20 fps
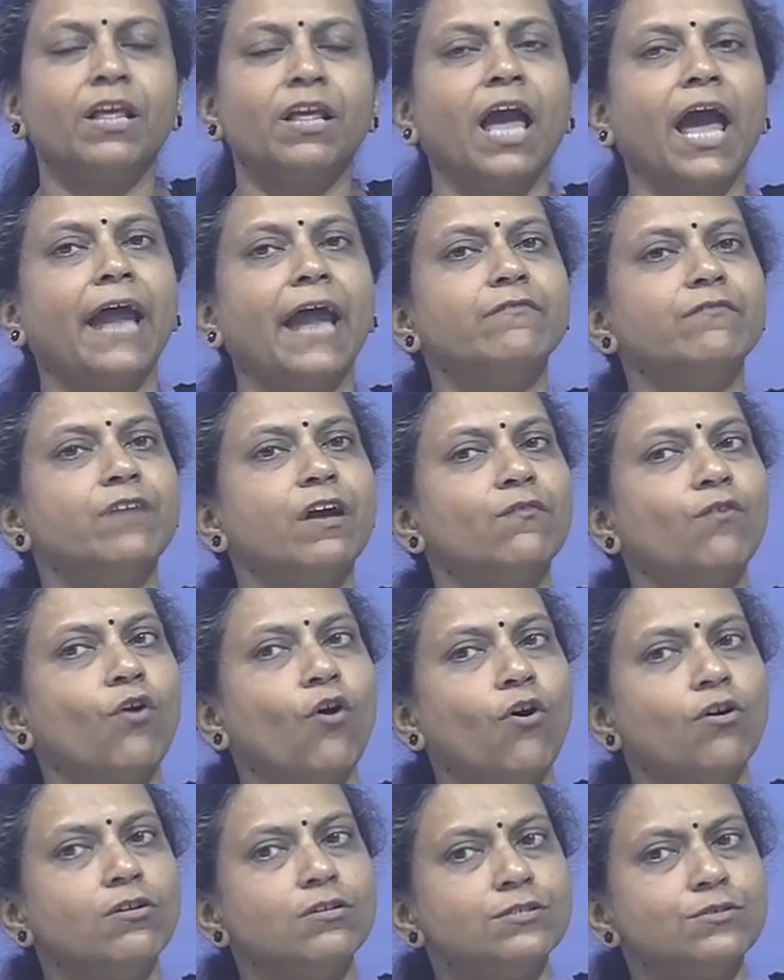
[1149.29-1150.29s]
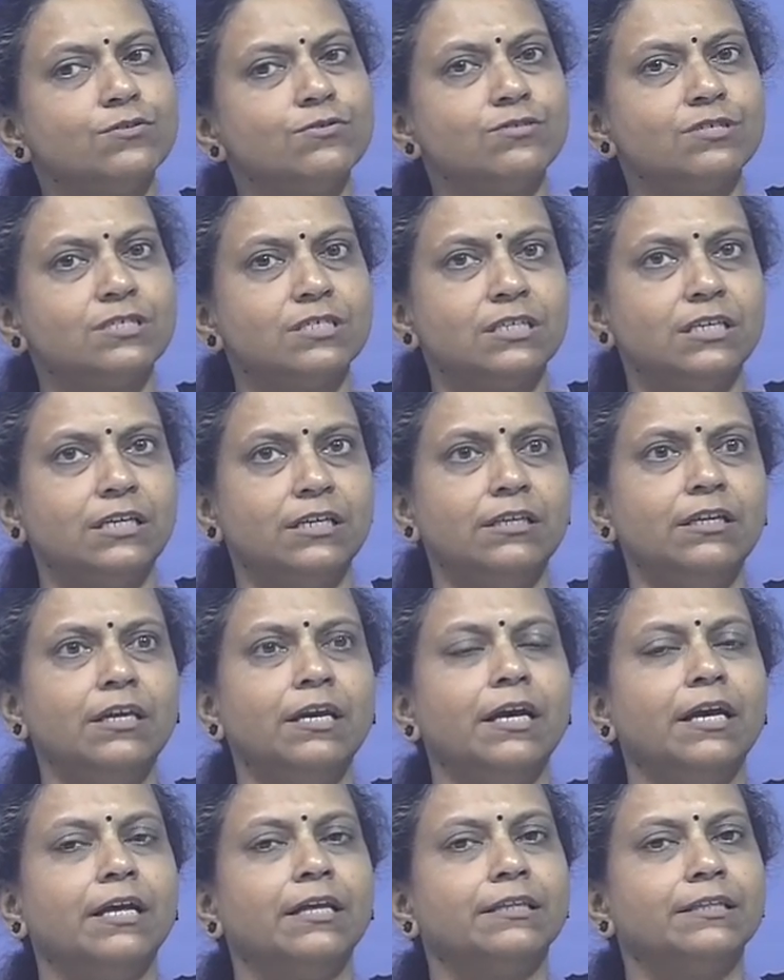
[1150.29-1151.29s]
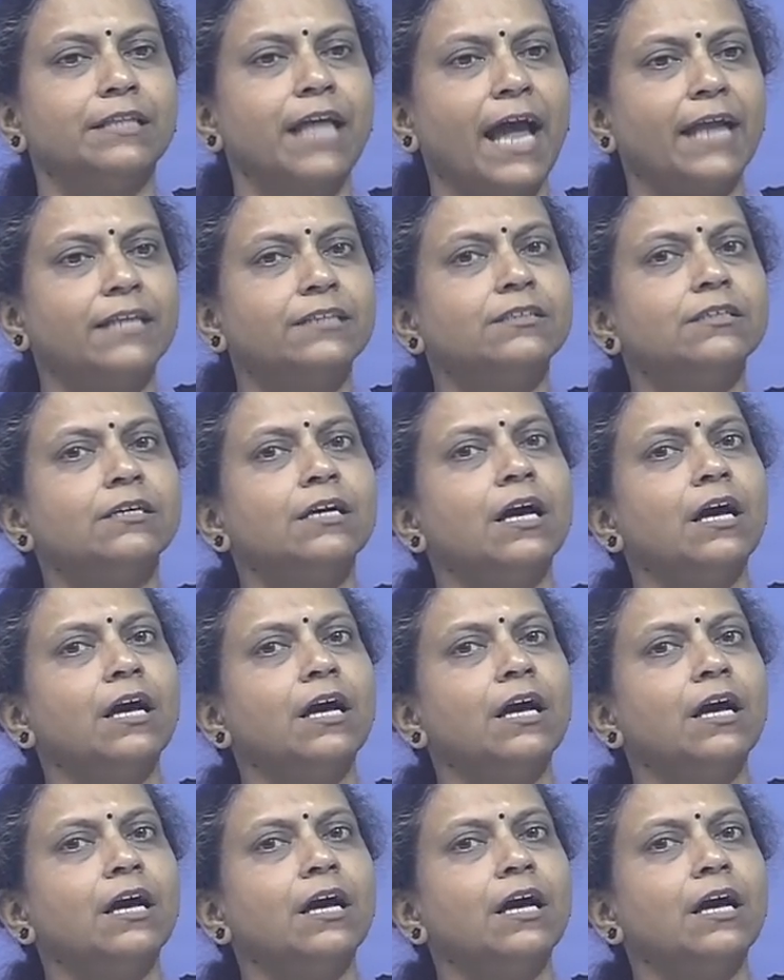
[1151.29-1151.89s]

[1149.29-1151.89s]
And we have also seen that